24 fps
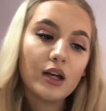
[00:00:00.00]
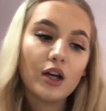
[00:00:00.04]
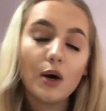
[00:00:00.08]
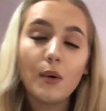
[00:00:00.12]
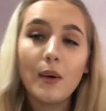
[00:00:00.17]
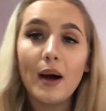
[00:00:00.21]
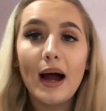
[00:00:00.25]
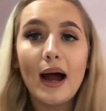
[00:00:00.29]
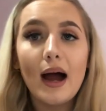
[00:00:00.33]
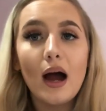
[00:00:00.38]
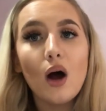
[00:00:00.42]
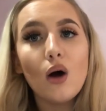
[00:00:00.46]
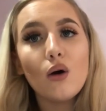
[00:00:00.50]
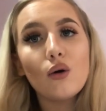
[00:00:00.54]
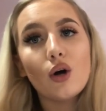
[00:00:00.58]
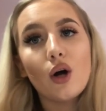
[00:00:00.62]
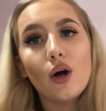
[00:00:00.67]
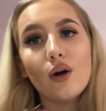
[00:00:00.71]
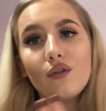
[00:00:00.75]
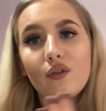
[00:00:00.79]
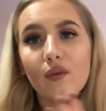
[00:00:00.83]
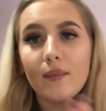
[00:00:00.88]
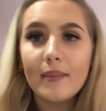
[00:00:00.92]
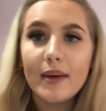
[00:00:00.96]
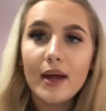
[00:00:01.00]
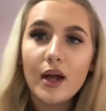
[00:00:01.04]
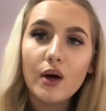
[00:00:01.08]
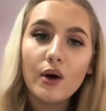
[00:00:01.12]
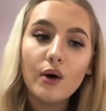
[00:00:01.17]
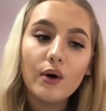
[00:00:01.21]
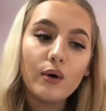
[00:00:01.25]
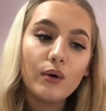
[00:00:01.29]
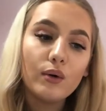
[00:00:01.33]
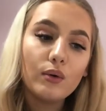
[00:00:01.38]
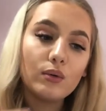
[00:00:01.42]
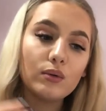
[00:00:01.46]
go out, go for
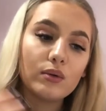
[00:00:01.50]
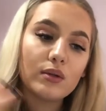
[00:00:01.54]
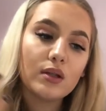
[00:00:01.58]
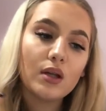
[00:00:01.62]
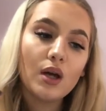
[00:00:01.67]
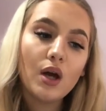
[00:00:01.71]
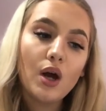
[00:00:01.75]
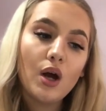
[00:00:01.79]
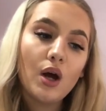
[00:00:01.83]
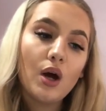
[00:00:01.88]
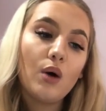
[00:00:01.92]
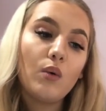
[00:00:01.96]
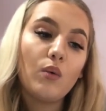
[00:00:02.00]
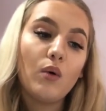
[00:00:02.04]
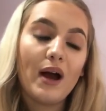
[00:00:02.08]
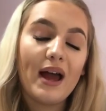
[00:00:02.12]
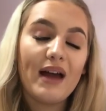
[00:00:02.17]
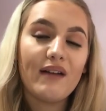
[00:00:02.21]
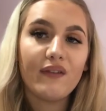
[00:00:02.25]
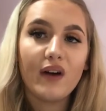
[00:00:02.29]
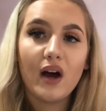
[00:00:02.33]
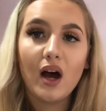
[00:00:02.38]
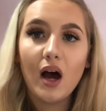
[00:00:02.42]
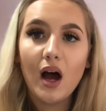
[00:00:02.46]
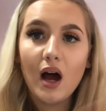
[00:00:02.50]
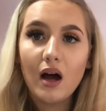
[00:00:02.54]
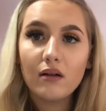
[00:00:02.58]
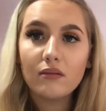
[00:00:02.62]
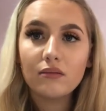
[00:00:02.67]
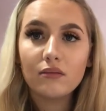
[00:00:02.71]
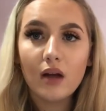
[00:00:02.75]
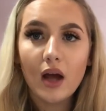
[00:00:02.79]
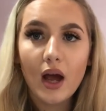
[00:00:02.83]
meals, whatever.